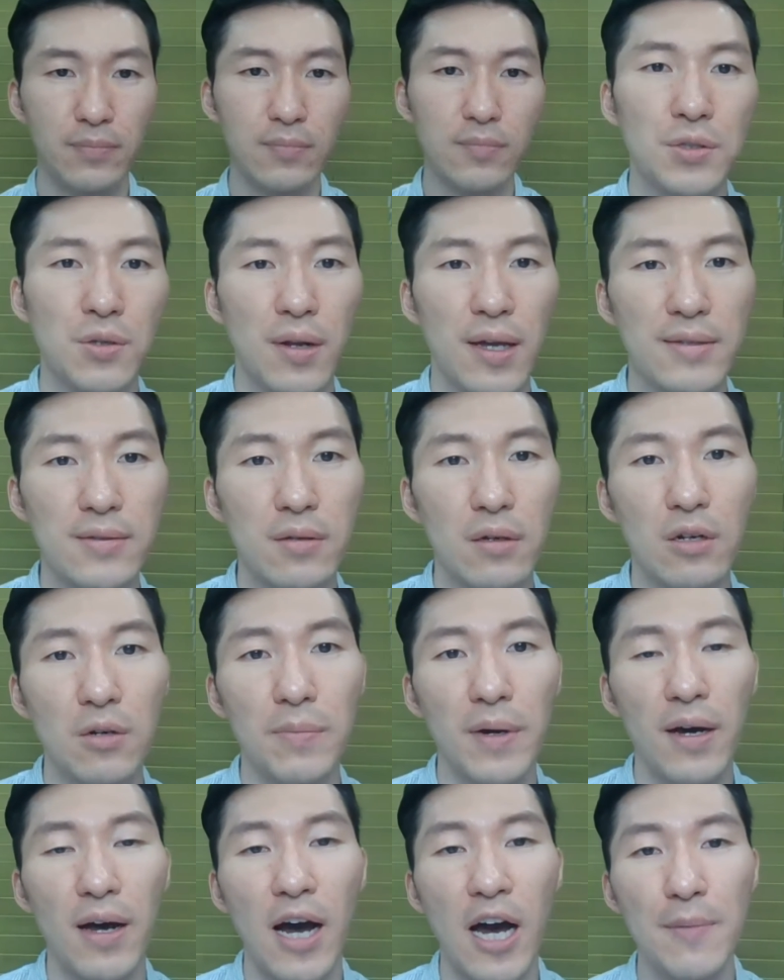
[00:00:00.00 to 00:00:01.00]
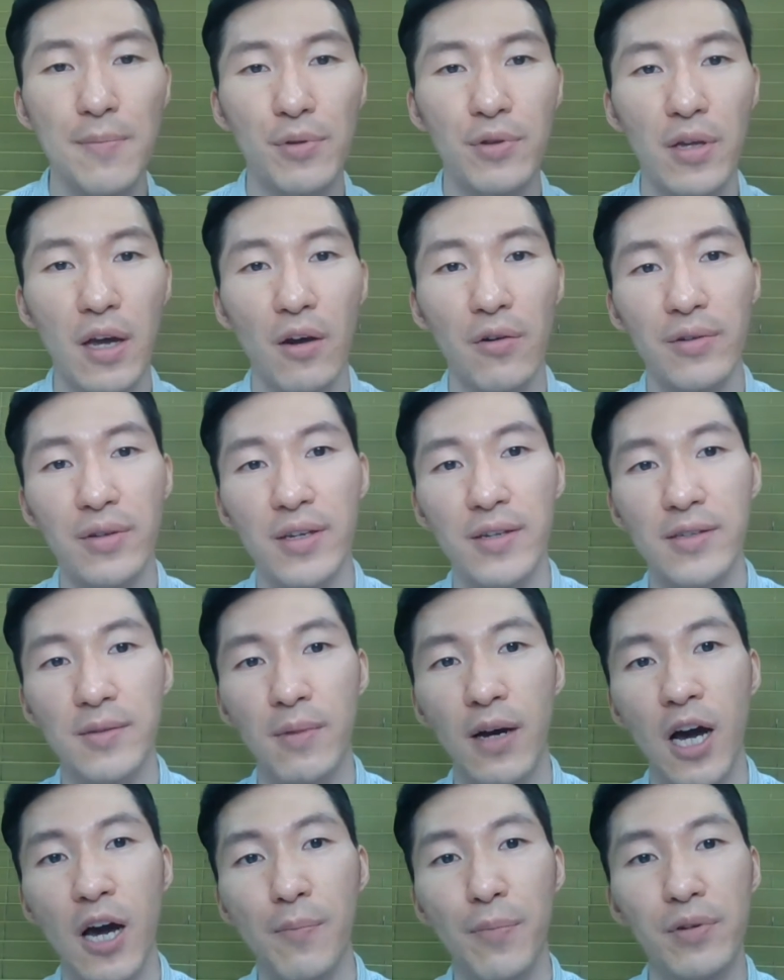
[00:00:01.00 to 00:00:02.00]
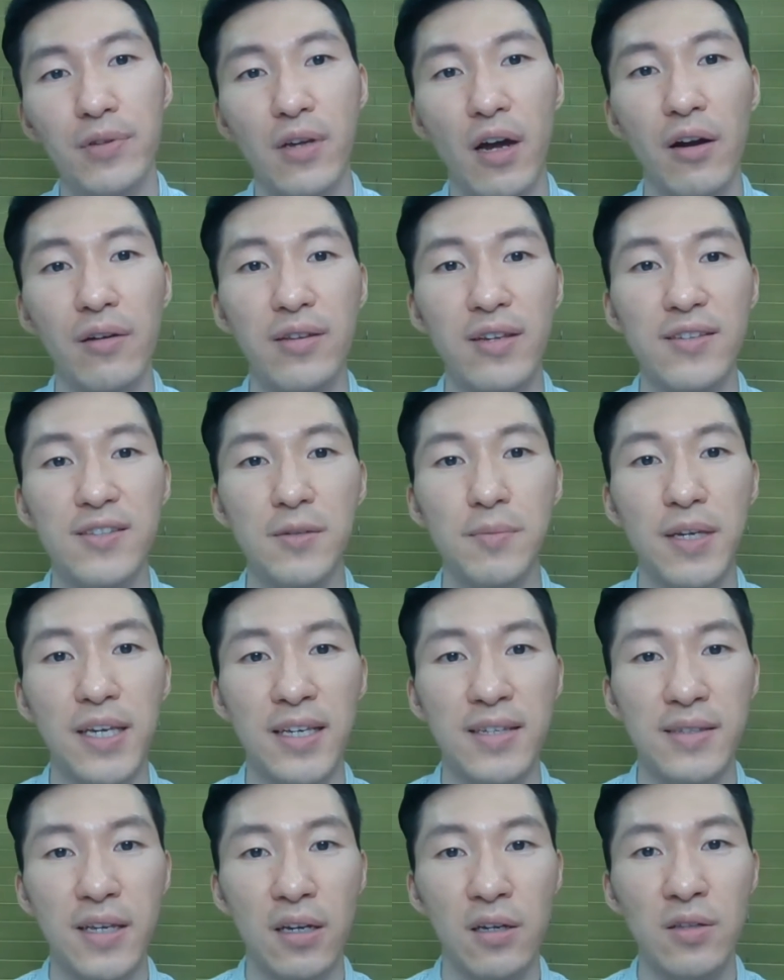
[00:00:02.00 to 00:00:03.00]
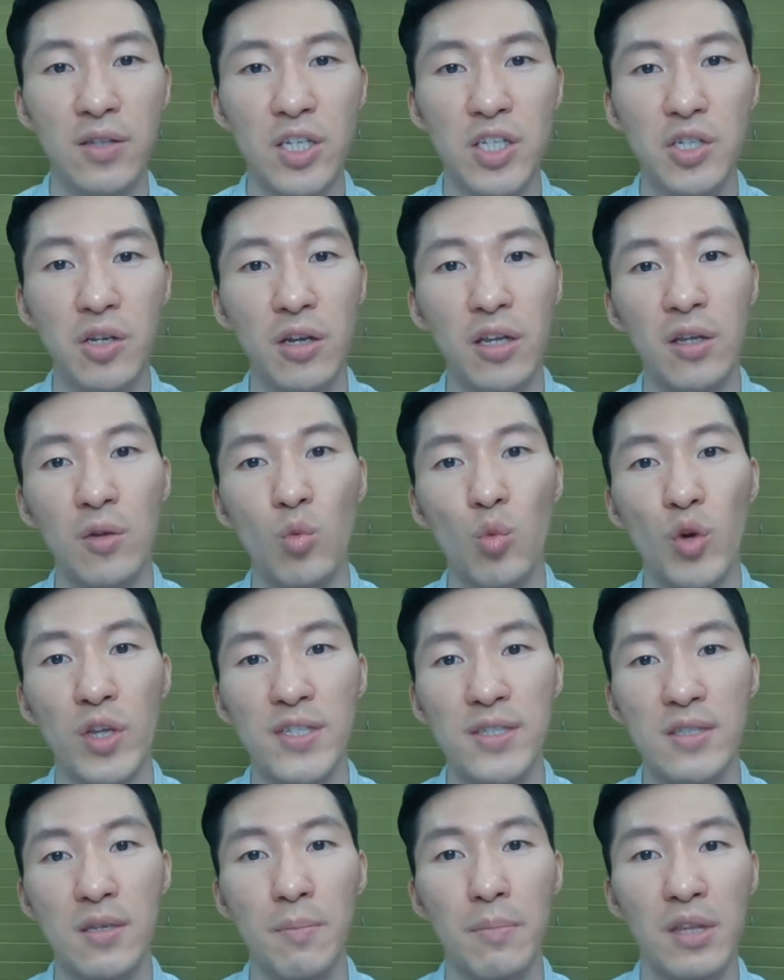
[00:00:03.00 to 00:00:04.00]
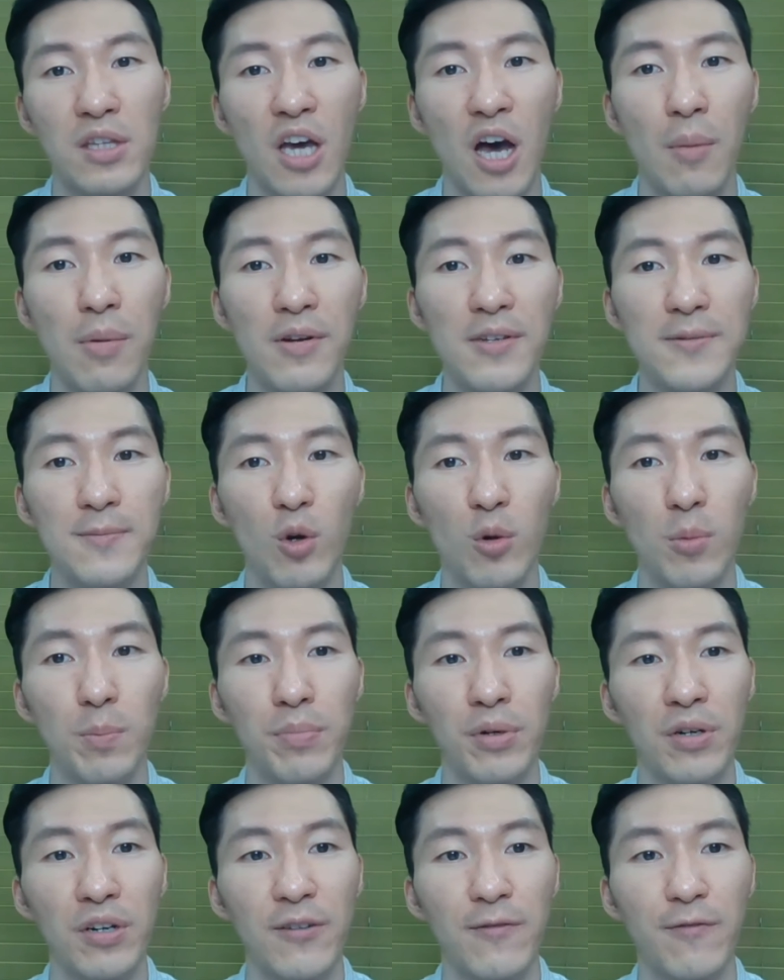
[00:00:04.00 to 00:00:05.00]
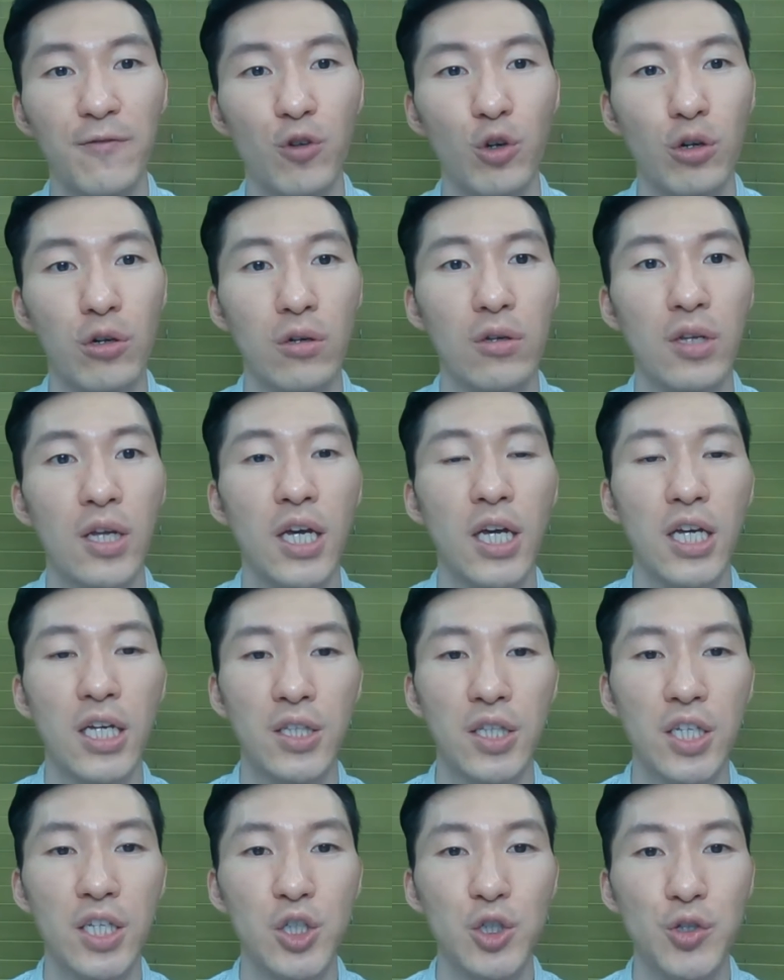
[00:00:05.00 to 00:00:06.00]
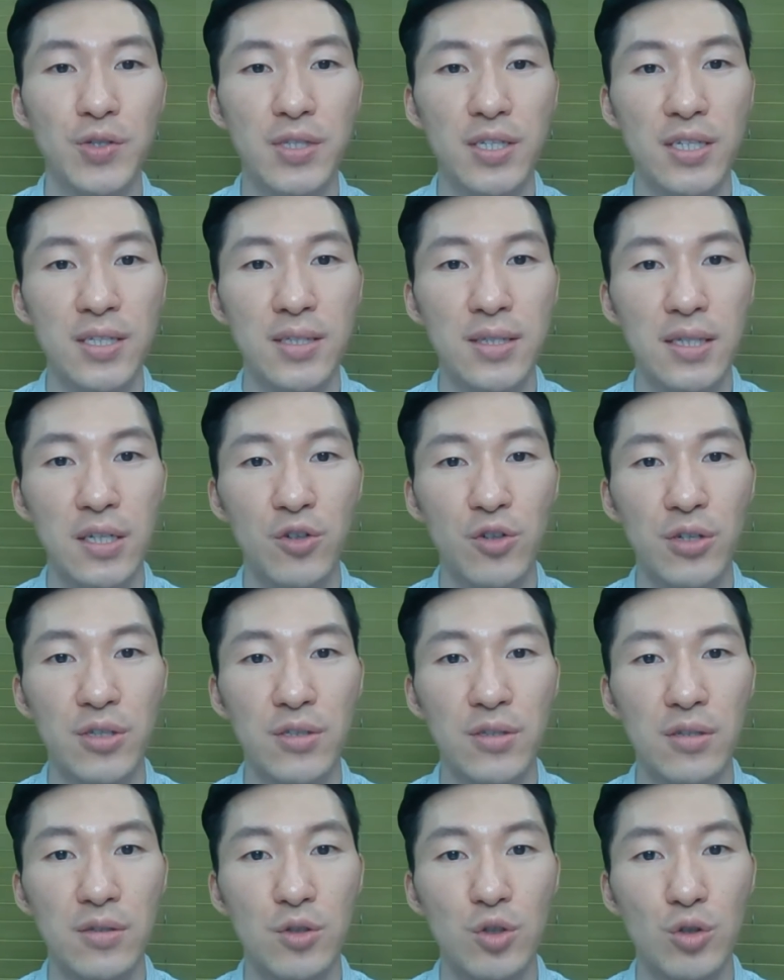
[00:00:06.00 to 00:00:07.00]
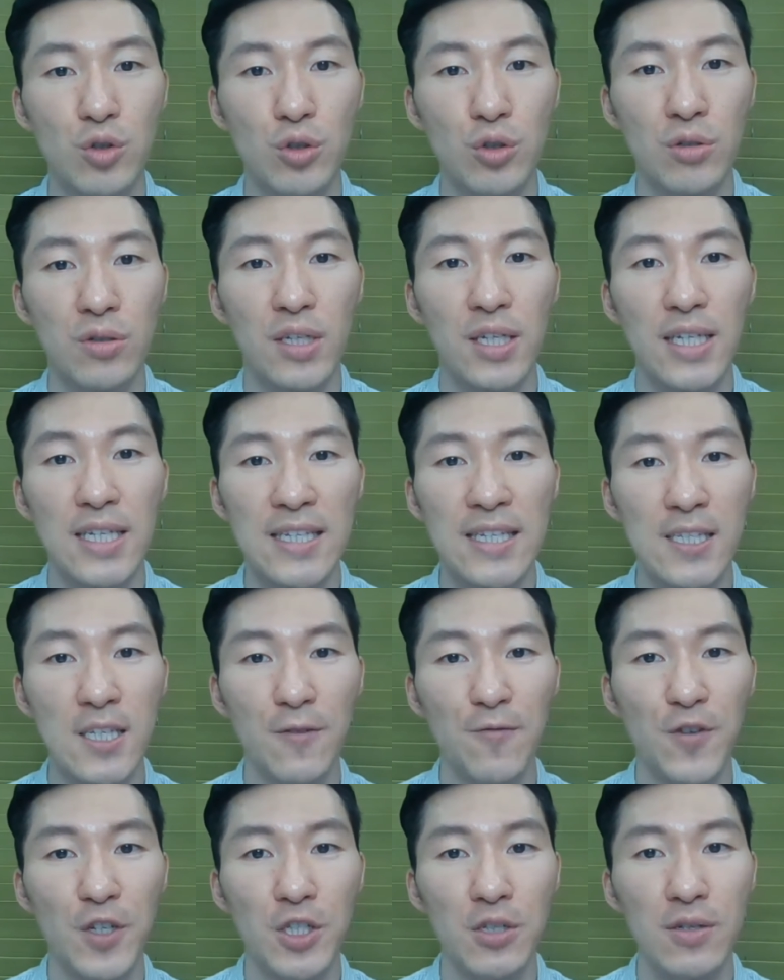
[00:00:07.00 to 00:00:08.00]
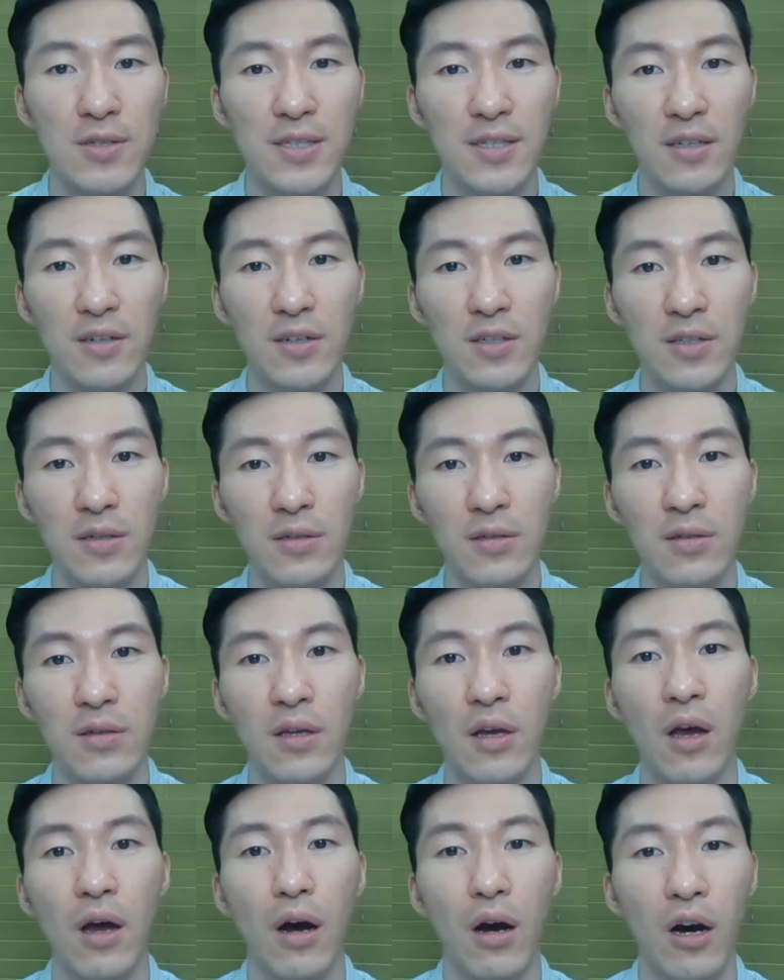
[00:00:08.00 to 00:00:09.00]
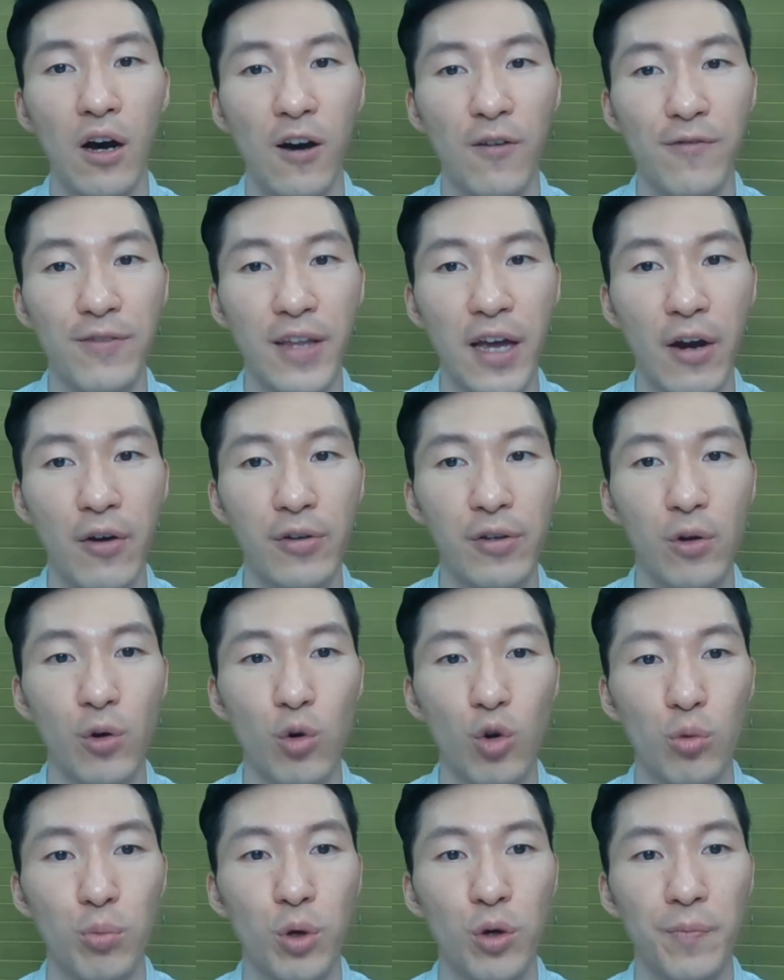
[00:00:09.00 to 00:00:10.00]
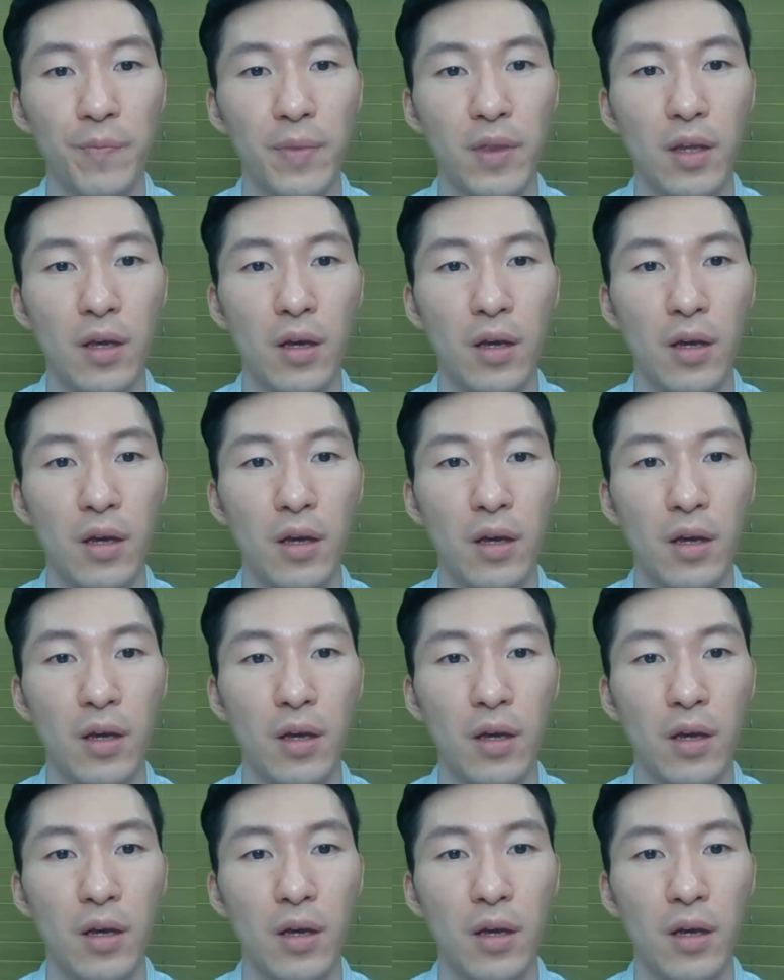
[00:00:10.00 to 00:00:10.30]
So let's talk about hypothyroidism. Hypothyroidism is a condition in which the metabolism of peripheral tissues is decreased due to insufficient secretion of thyroid hormone.